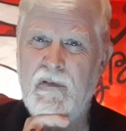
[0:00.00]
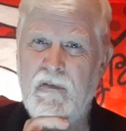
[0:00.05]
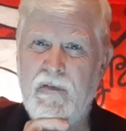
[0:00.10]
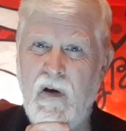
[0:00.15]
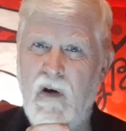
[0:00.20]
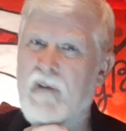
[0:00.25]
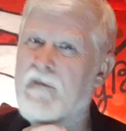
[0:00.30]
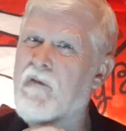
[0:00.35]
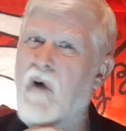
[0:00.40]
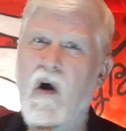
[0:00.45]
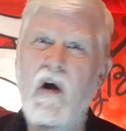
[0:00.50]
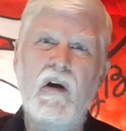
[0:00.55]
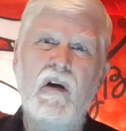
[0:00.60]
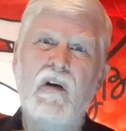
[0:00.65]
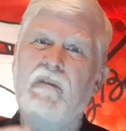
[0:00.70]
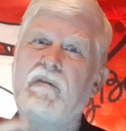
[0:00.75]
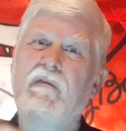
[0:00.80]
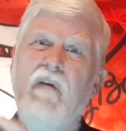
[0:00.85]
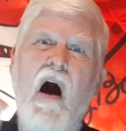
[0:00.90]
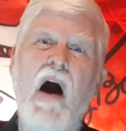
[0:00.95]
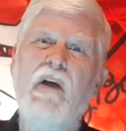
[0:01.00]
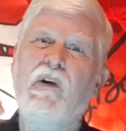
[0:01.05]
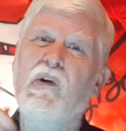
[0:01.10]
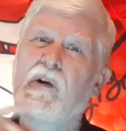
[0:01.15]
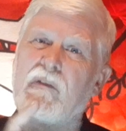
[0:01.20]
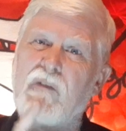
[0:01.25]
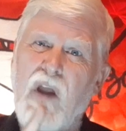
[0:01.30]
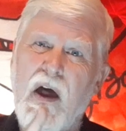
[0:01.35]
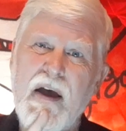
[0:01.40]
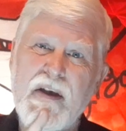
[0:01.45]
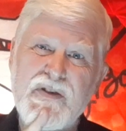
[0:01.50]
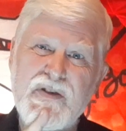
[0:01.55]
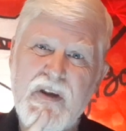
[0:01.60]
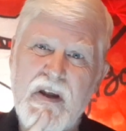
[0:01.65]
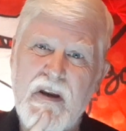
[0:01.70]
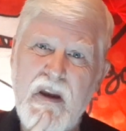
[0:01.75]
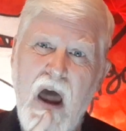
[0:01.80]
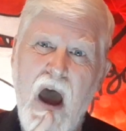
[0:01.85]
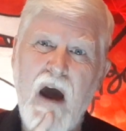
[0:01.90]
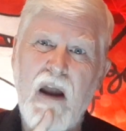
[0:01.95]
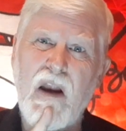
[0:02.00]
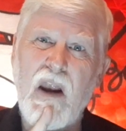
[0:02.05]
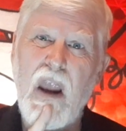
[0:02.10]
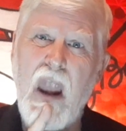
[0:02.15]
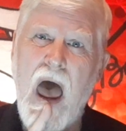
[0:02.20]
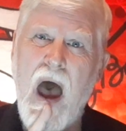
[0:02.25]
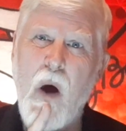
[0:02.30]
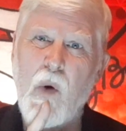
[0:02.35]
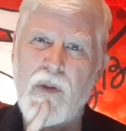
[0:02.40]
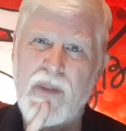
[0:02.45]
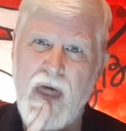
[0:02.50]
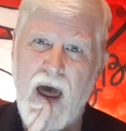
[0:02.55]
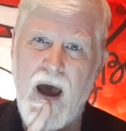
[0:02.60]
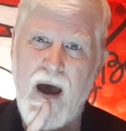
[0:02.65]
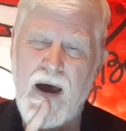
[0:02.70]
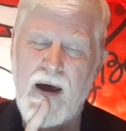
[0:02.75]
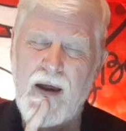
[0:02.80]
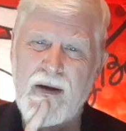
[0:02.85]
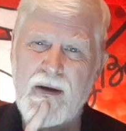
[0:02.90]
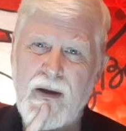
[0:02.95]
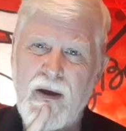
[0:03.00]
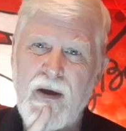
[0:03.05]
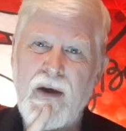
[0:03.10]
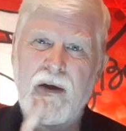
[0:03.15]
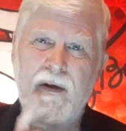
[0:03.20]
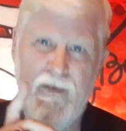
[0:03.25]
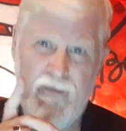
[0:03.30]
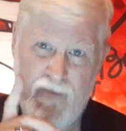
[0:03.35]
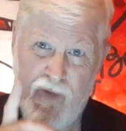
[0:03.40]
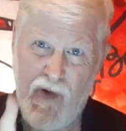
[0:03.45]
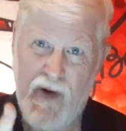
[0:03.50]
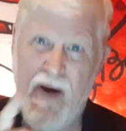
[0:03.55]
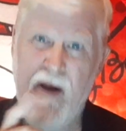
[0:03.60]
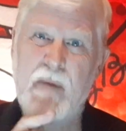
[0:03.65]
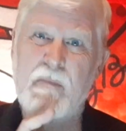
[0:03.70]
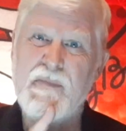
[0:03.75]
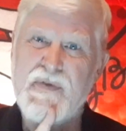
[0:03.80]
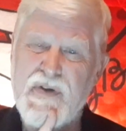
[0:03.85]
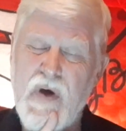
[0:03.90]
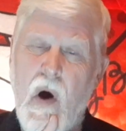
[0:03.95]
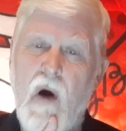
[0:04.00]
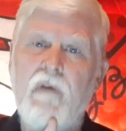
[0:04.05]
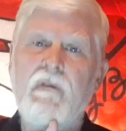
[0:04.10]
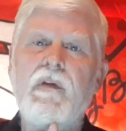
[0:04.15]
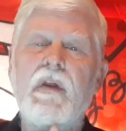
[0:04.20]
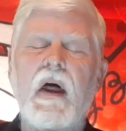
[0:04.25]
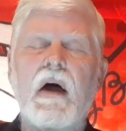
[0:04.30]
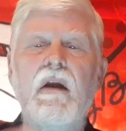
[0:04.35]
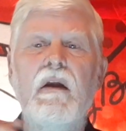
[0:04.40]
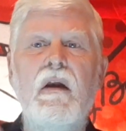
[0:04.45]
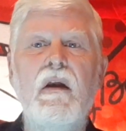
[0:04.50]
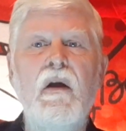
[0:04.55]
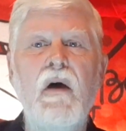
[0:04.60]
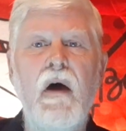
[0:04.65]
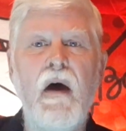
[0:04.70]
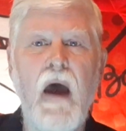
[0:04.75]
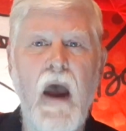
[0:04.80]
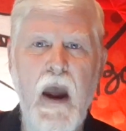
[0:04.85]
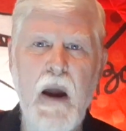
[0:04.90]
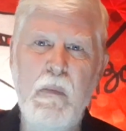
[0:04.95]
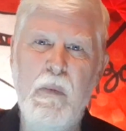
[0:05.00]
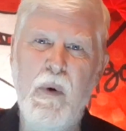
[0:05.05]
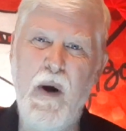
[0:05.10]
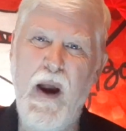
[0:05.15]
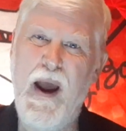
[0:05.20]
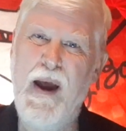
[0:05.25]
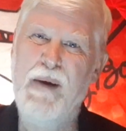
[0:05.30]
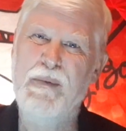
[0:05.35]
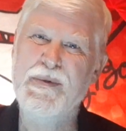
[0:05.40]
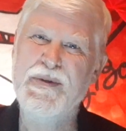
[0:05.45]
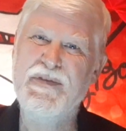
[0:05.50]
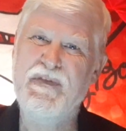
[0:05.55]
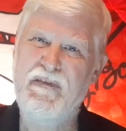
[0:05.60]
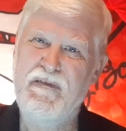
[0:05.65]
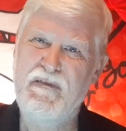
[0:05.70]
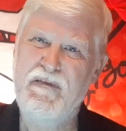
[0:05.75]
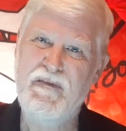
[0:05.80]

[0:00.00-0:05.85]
if our Father of Lights did not allow that for himself, then Abraham's